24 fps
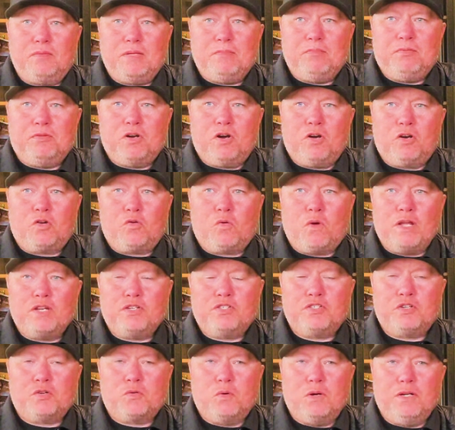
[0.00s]
people aren't
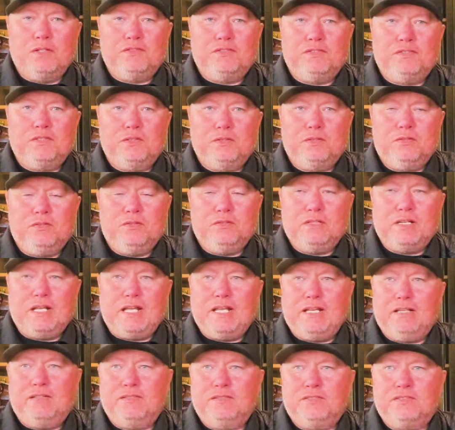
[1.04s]
quite sure what to do
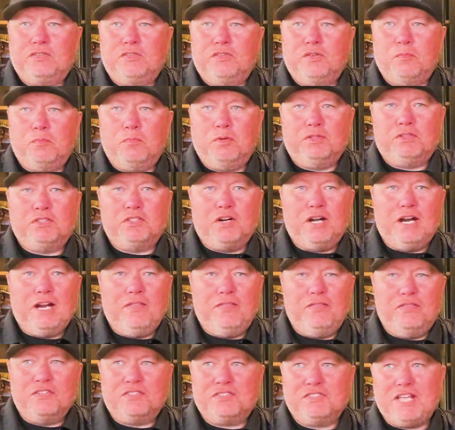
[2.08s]
and so they'll put their
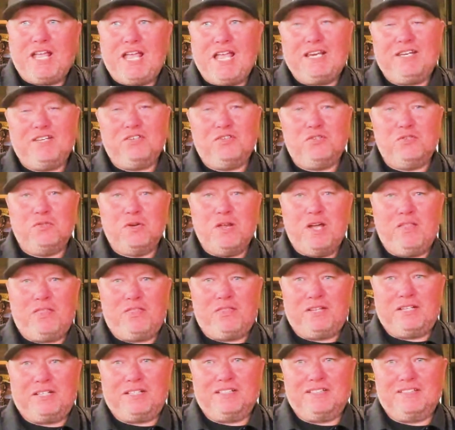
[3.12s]
head in the sand and do
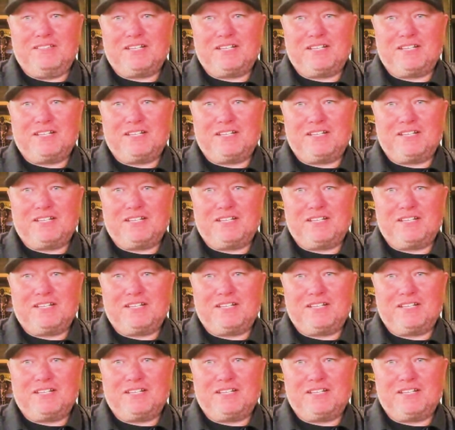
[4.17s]
nothing